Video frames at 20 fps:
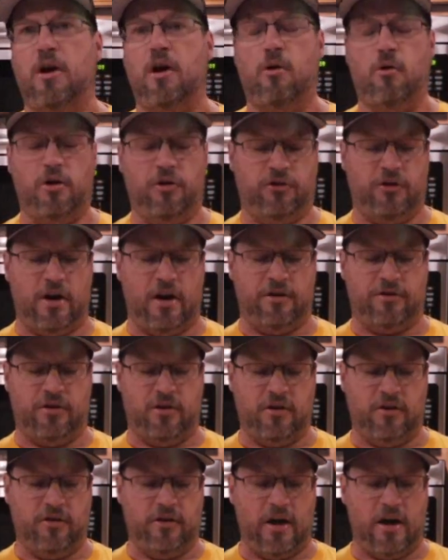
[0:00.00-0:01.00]
though, is
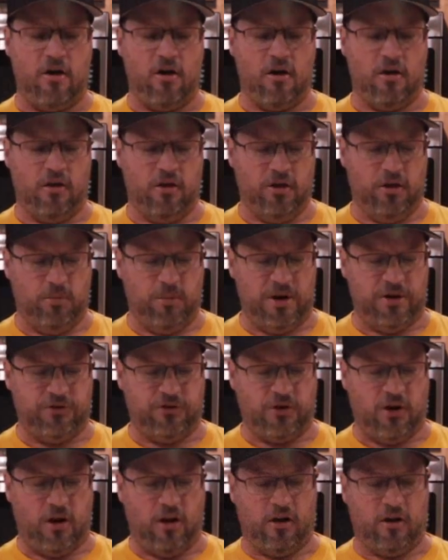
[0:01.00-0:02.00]
that they are a little
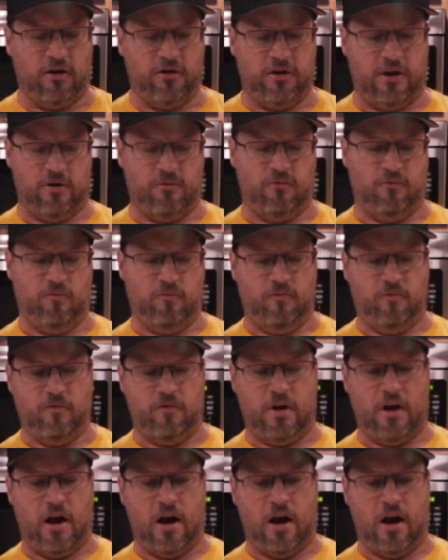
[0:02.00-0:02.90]
bit taller than